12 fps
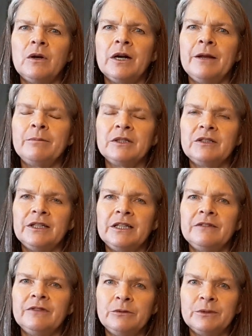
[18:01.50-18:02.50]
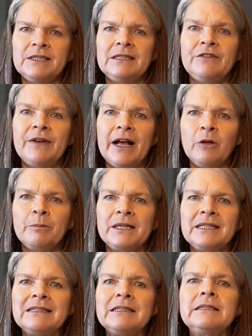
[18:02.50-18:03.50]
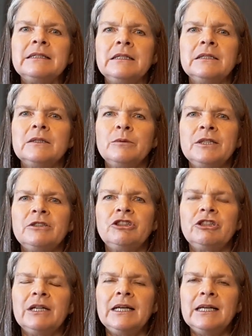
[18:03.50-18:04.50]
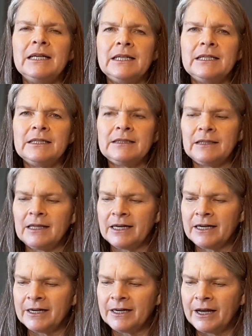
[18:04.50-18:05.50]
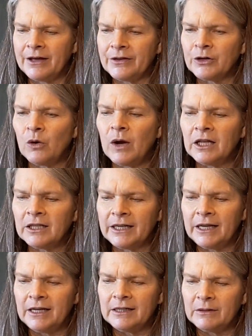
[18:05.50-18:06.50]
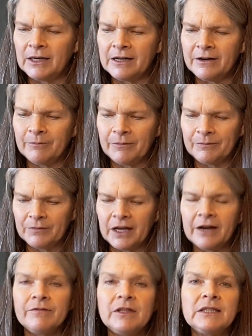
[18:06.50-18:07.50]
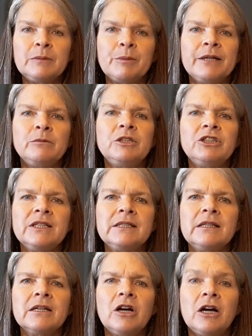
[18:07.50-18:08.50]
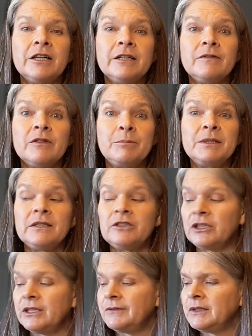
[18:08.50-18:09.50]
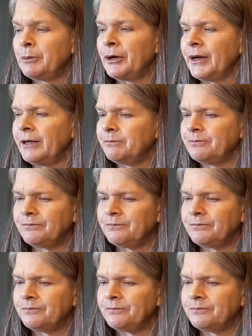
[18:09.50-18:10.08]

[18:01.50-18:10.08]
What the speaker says: are able to give and receive help and assistance, which is the other quality of the spread, which is the card of the position of spirit.